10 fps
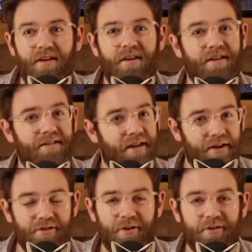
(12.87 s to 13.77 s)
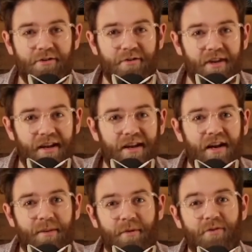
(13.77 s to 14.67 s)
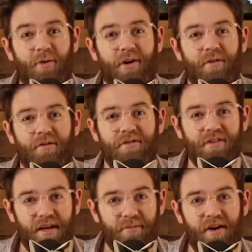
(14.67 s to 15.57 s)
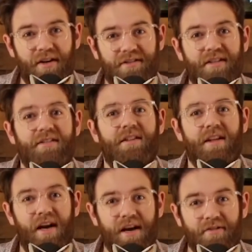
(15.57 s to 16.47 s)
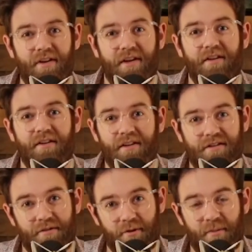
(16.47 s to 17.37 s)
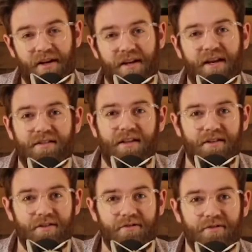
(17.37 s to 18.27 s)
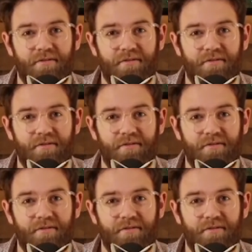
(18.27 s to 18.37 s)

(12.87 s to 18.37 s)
It's not as hard as you think, and I'm going to walk you through the same process that I've done to list a few podcasts on iTunes.